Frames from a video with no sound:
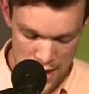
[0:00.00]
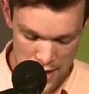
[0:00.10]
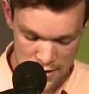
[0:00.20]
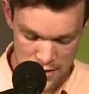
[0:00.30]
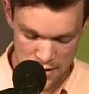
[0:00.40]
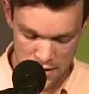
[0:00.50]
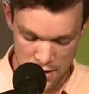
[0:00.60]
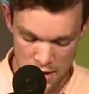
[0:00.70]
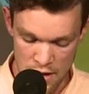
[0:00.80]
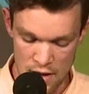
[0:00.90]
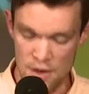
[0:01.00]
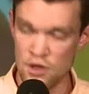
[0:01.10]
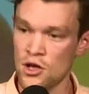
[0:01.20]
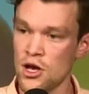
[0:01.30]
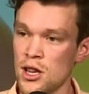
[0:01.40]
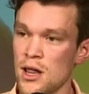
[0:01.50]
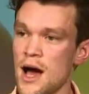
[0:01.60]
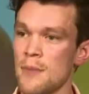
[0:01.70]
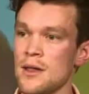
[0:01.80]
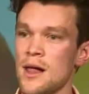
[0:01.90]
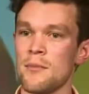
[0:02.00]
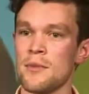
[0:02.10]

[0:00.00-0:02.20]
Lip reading: and then you climb,